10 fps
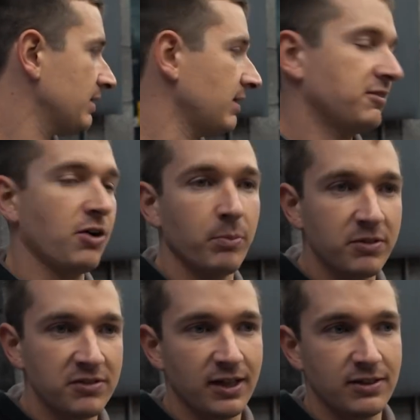it's
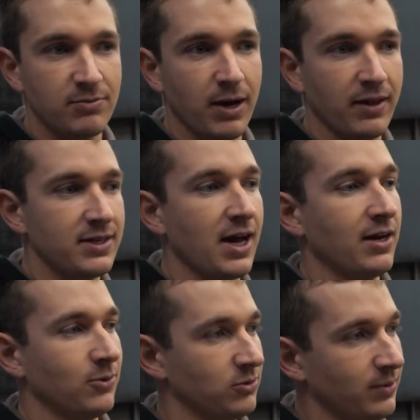compensated by the
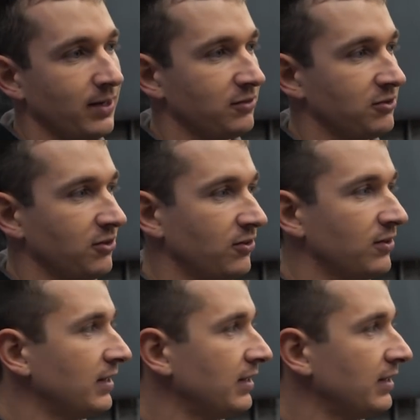dyno as well. So